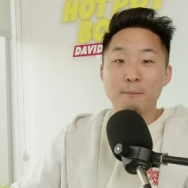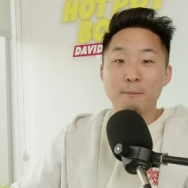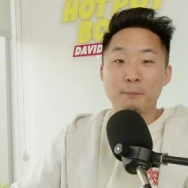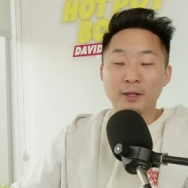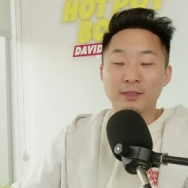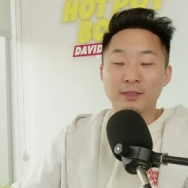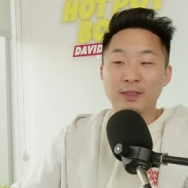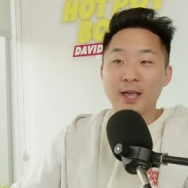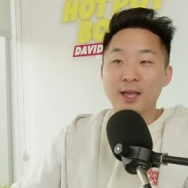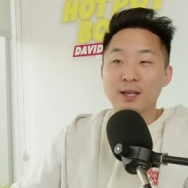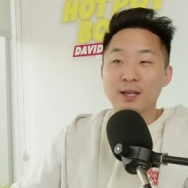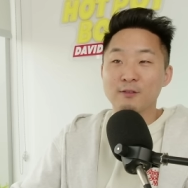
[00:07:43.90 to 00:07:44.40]

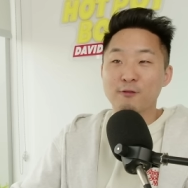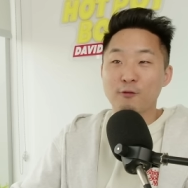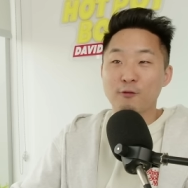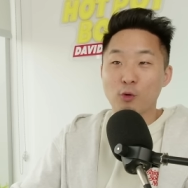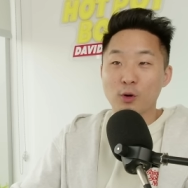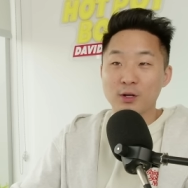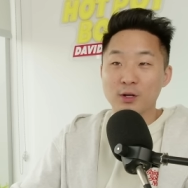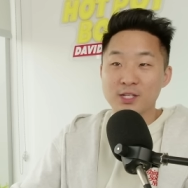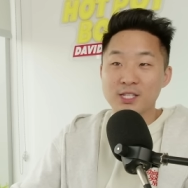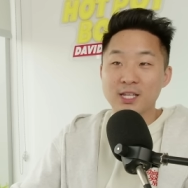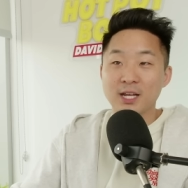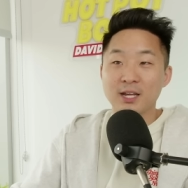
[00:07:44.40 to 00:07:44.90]
But then
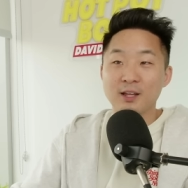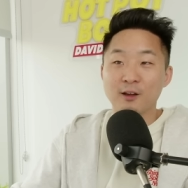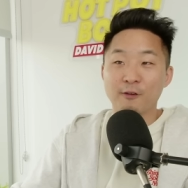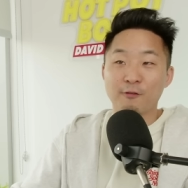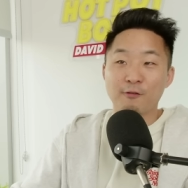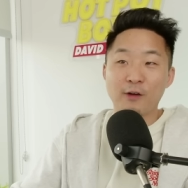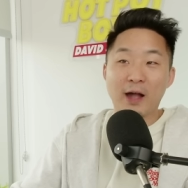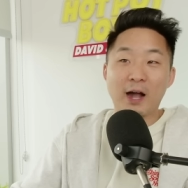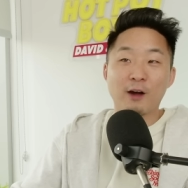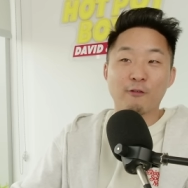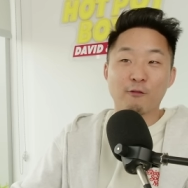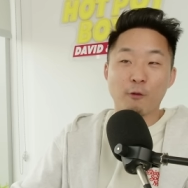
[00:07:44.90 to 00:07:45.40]
for a city to
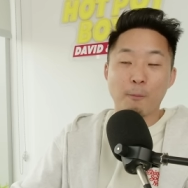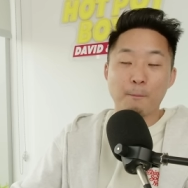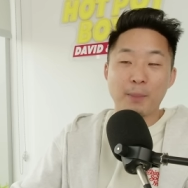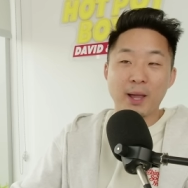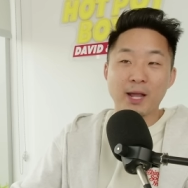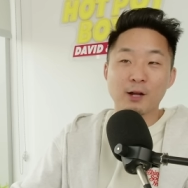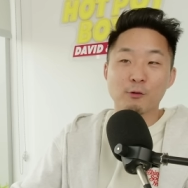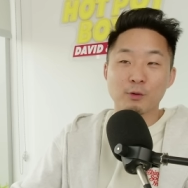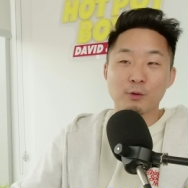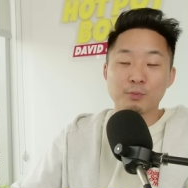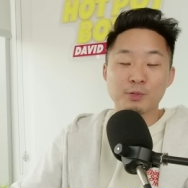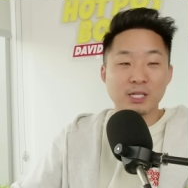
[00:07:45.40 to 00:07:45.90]
file for
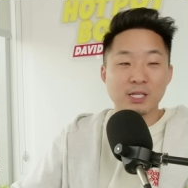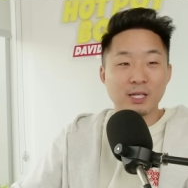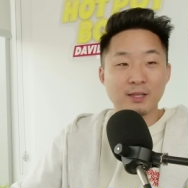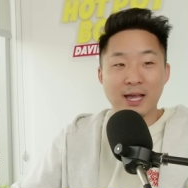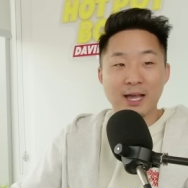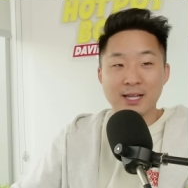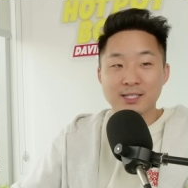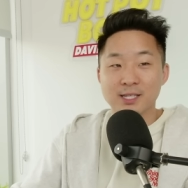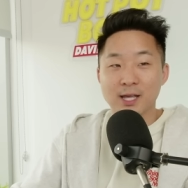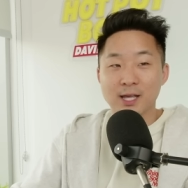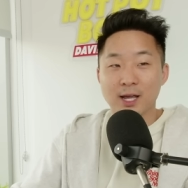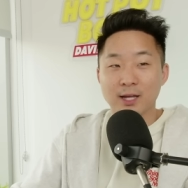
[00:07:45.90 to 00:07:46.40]
bankruptcy,
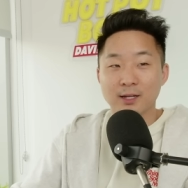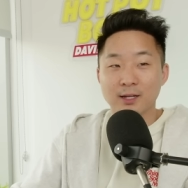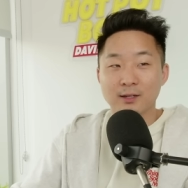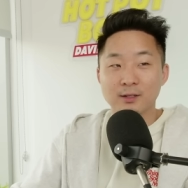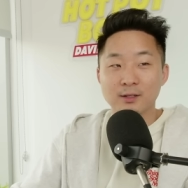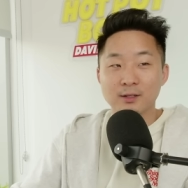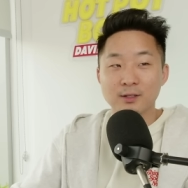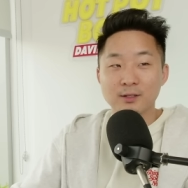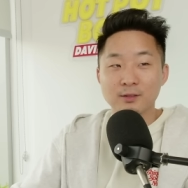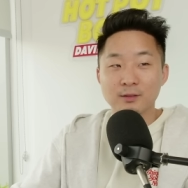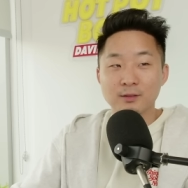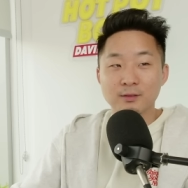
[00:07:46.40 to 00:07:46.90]
that's like
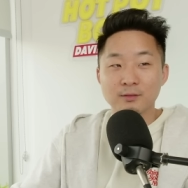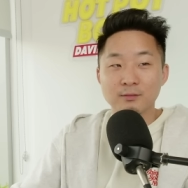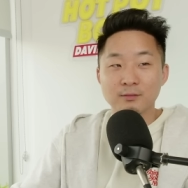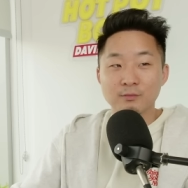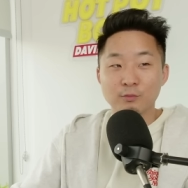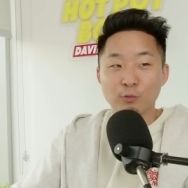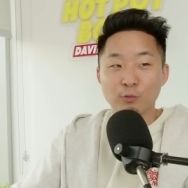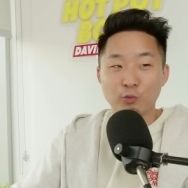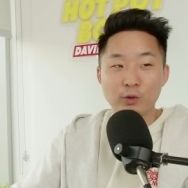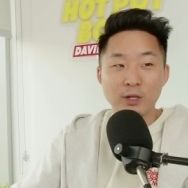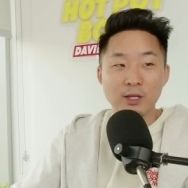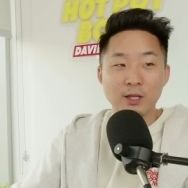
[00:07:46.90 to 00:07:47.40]

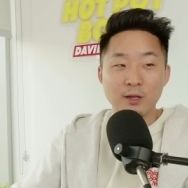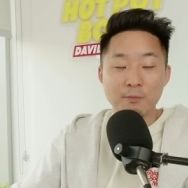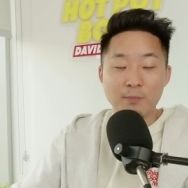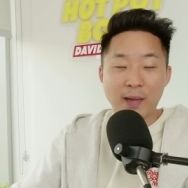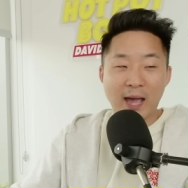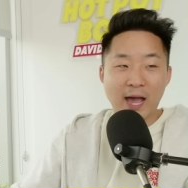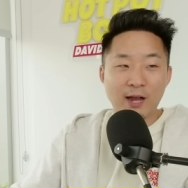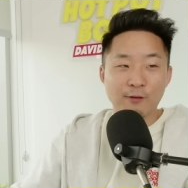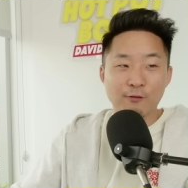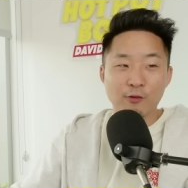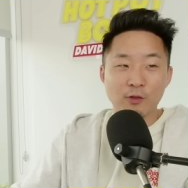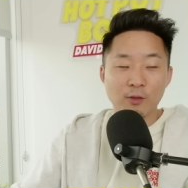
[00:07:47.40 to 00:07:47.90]
really
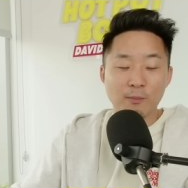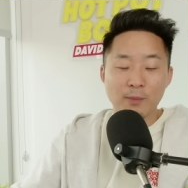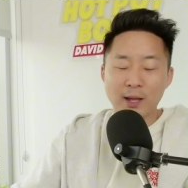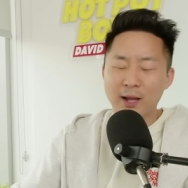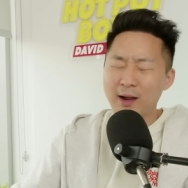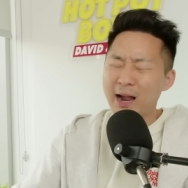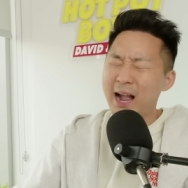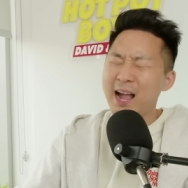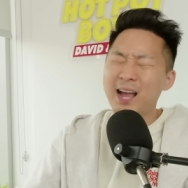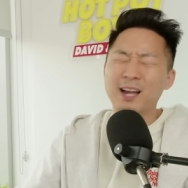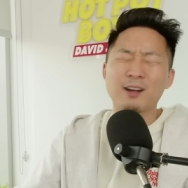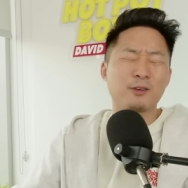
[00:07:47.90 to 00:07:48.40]
bad for the
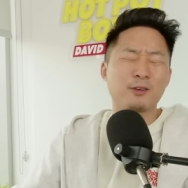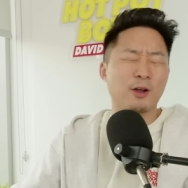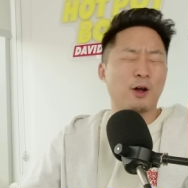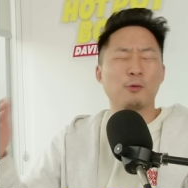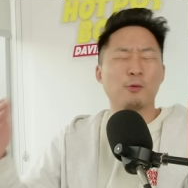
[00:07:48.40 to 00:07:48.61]
mayor. I don't know.